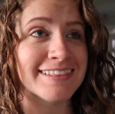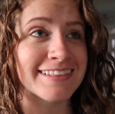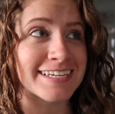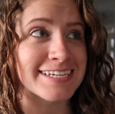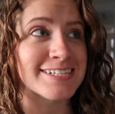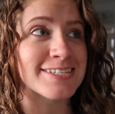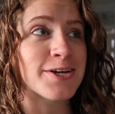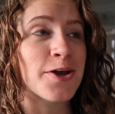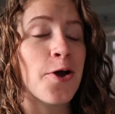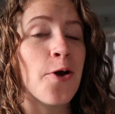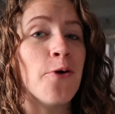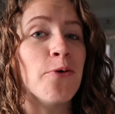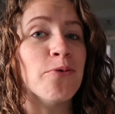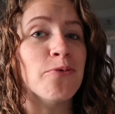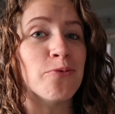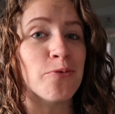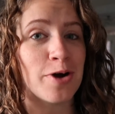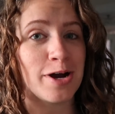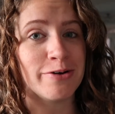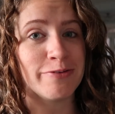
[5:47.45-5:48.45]
least
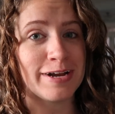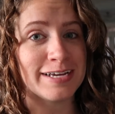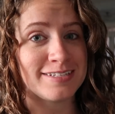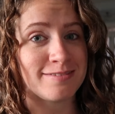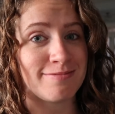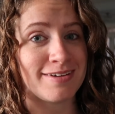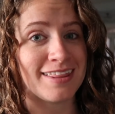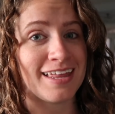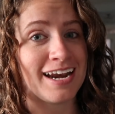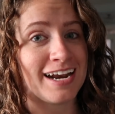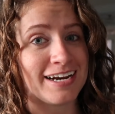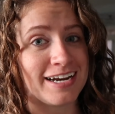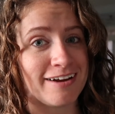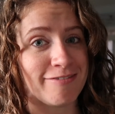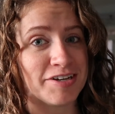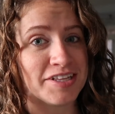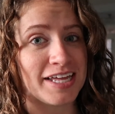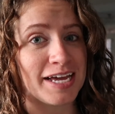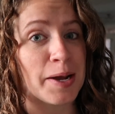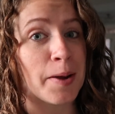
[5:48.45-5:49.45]
one recipe that had
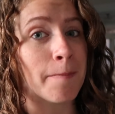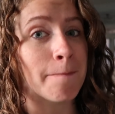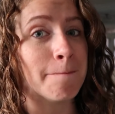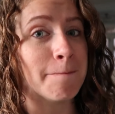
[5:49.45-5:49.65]
everything,